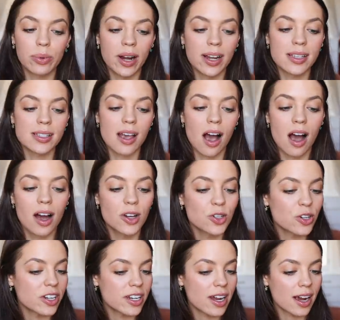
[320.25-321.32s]
price
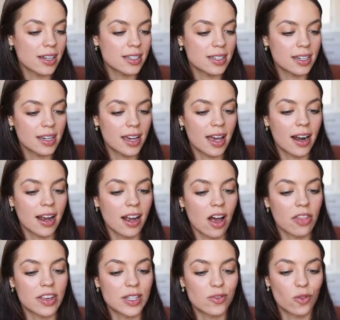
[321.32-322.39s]
190 and I
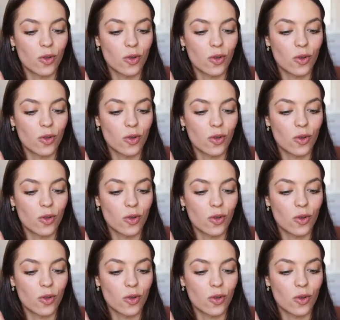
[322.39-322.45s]
got these